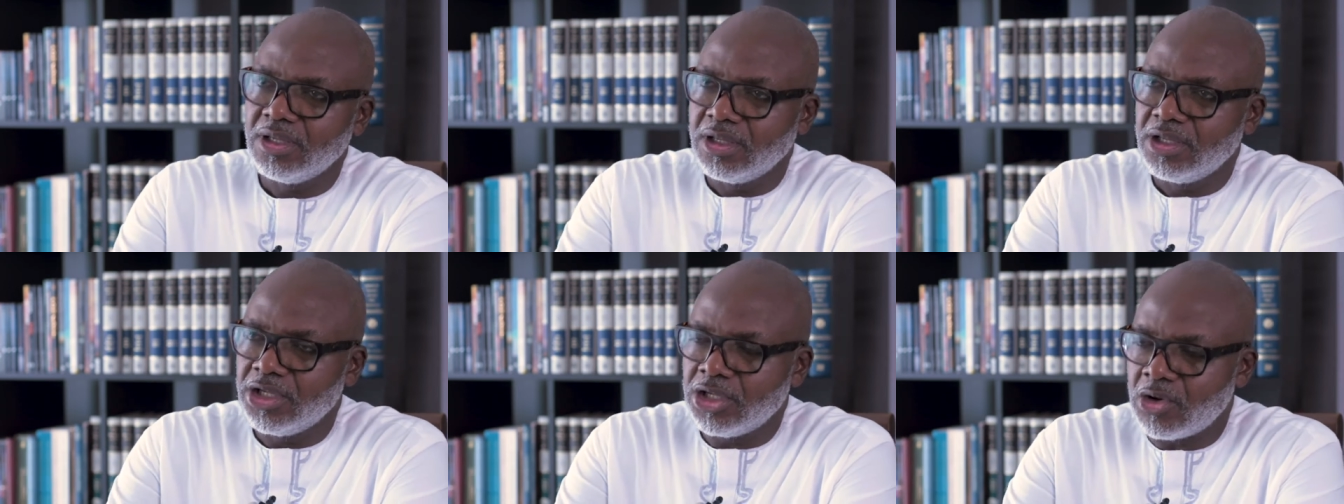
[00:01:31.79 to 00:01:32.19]

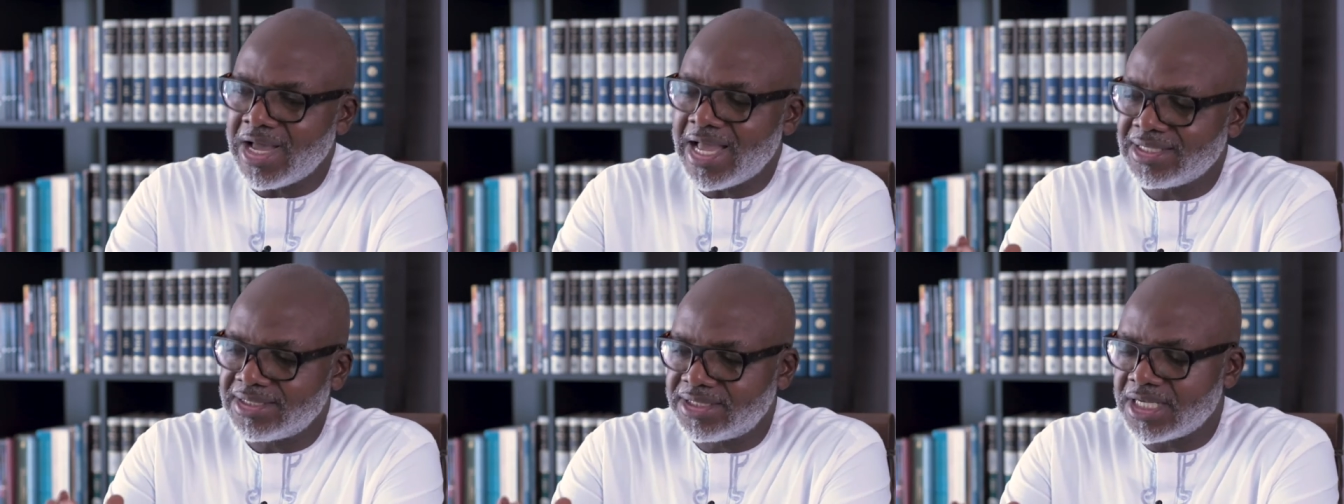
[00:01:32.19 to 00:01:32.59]
You know,
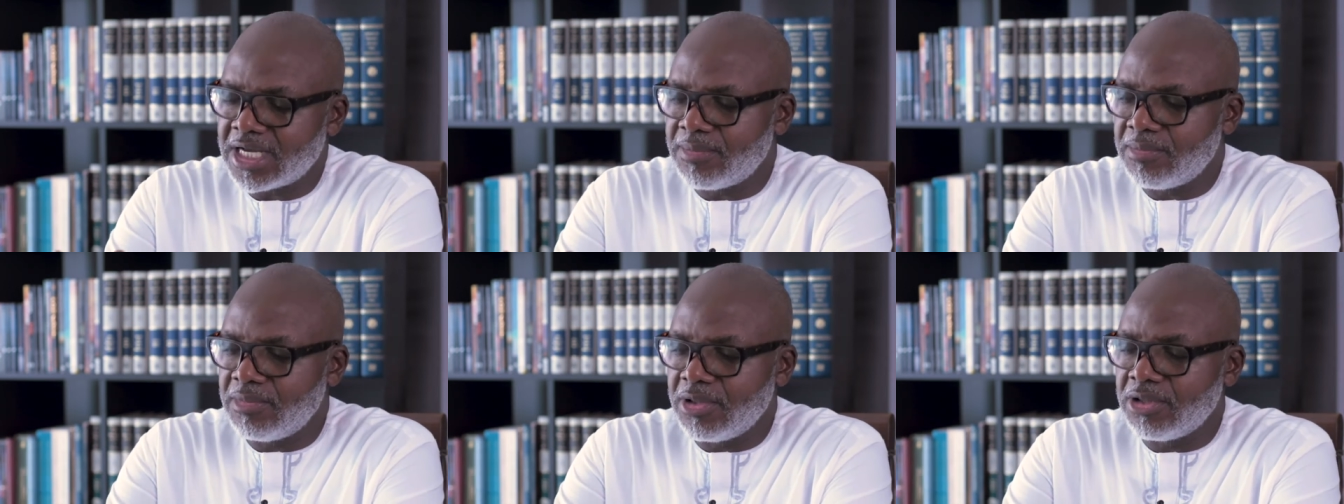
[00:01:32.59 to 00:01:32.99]
as
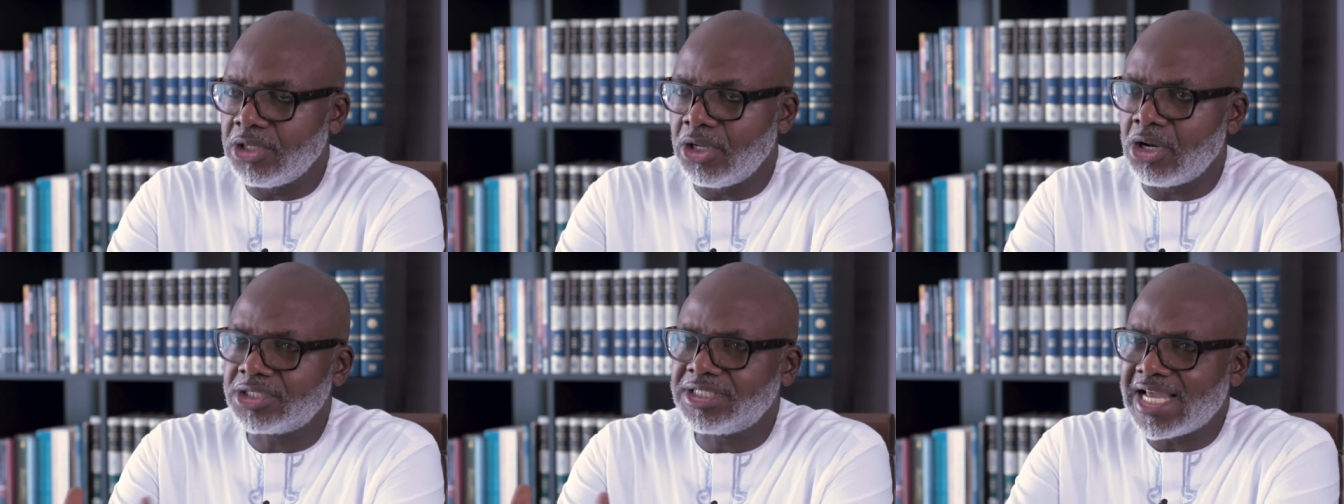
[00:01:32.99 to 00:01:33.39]
um, the
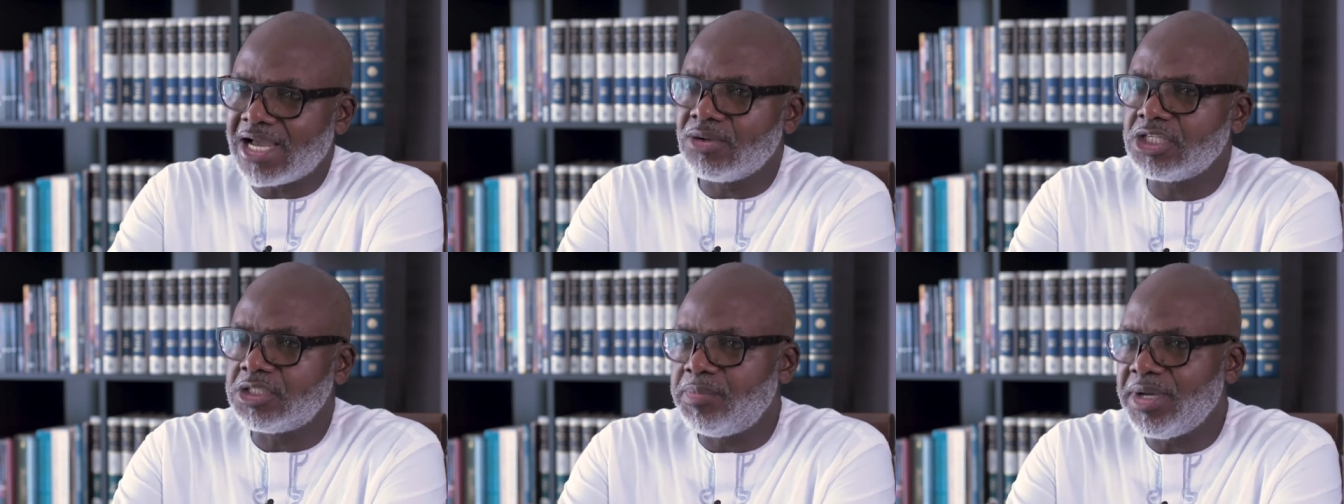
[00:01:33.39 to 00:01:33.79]

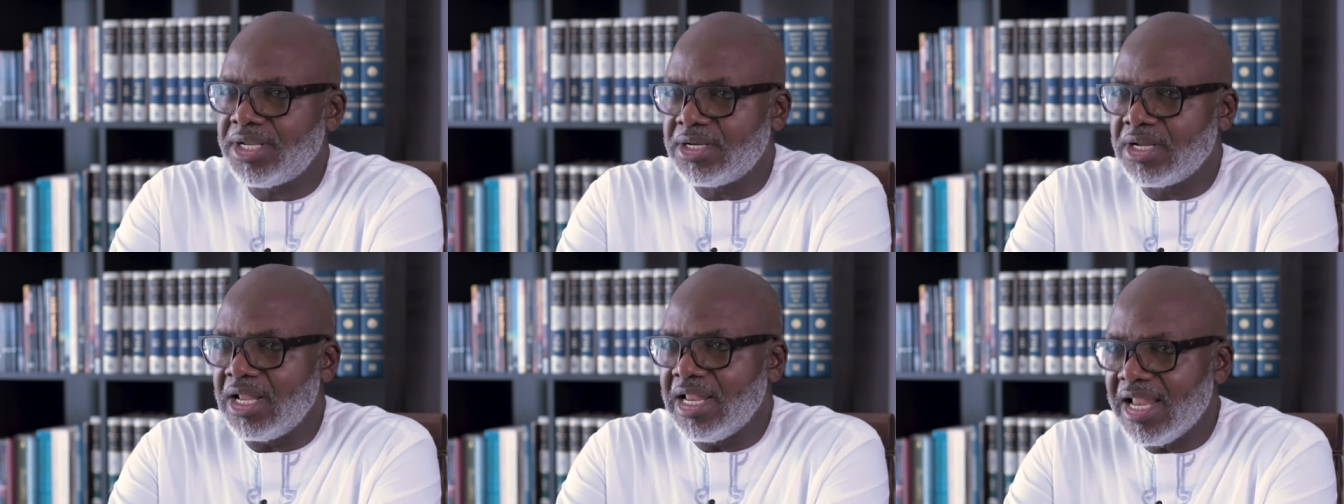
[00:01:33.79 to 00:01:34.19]
lockdown is
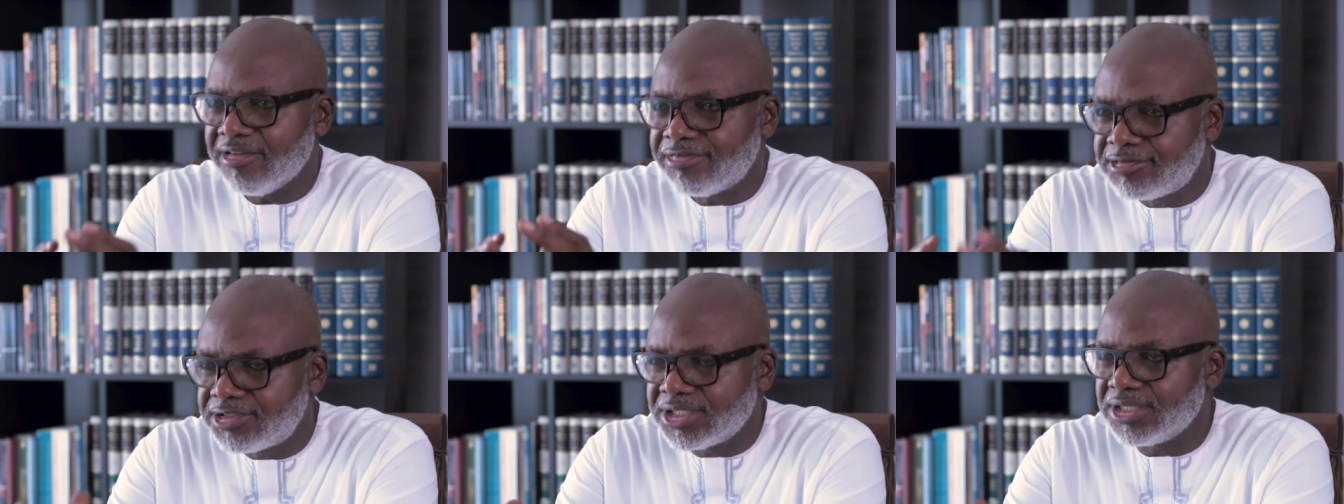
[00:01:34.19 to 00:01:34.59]
being
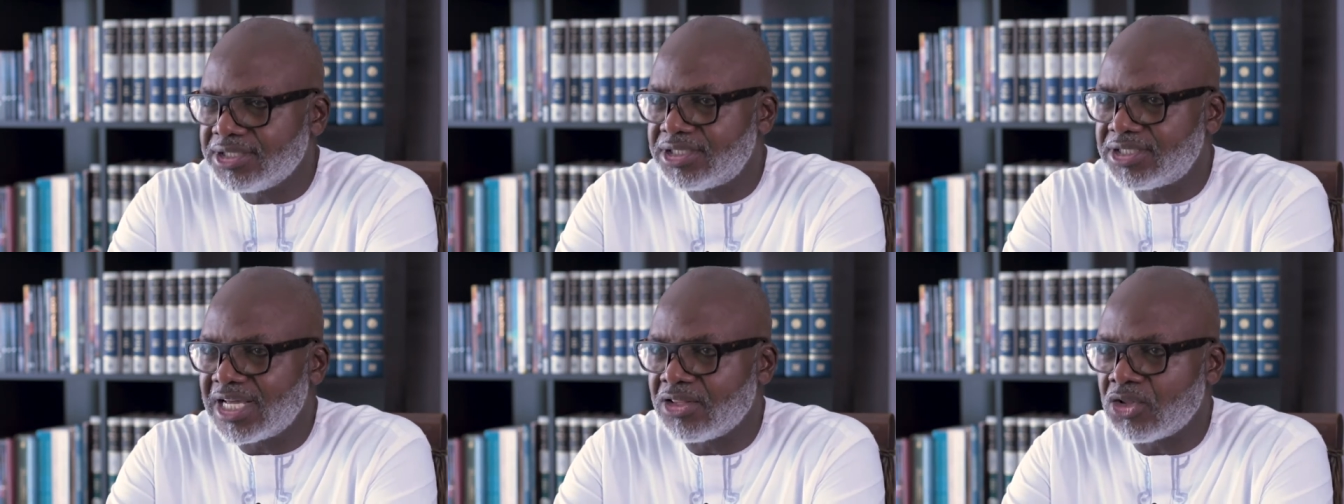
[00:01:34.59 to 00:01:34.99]
lifted
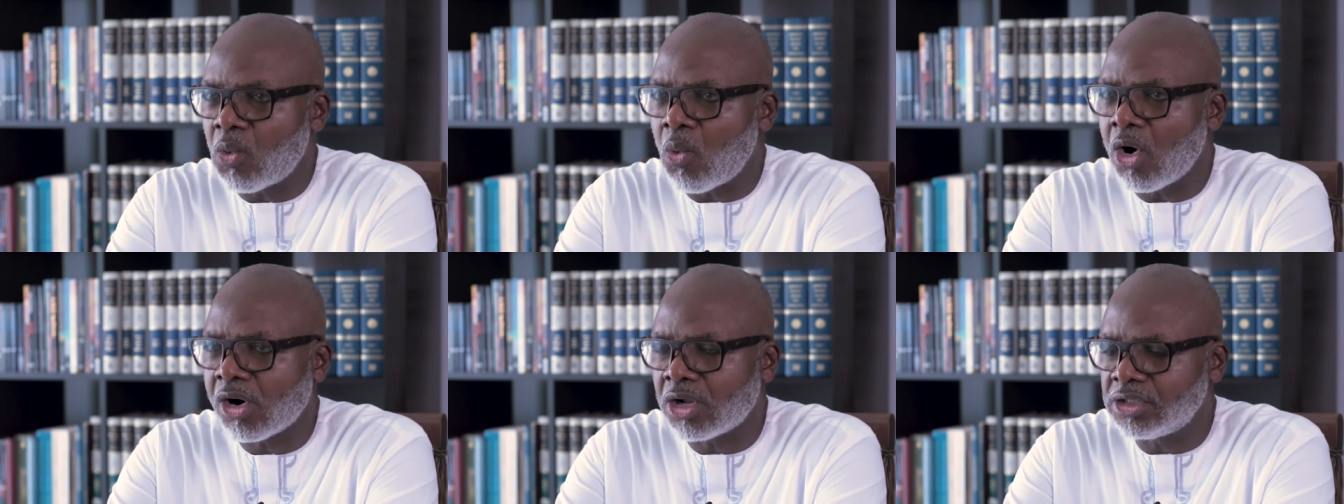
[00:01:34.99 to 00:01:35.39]
and the
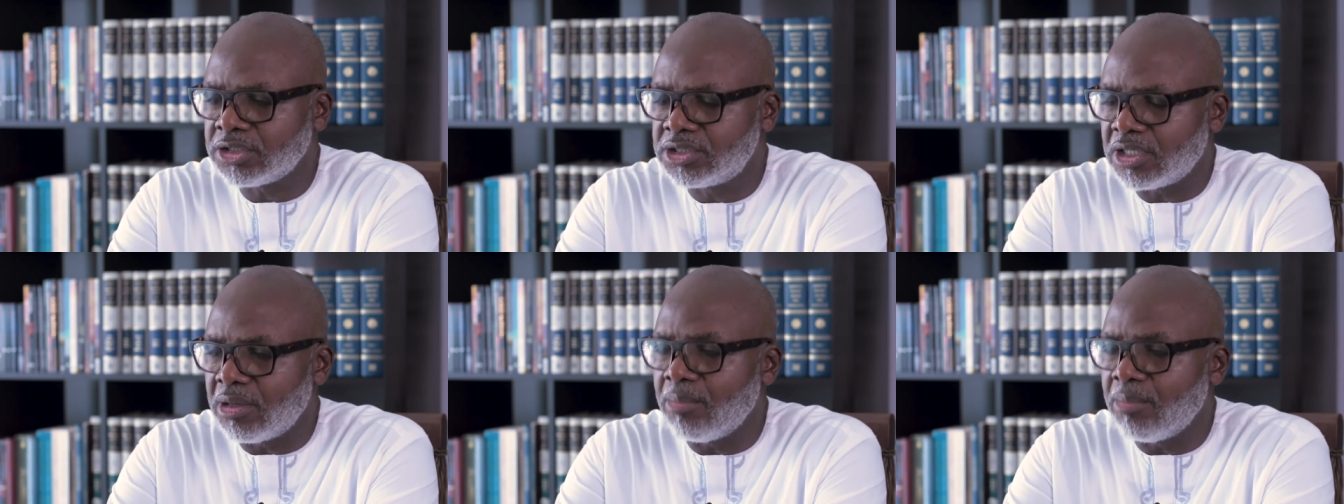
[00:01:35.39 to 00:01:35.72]
world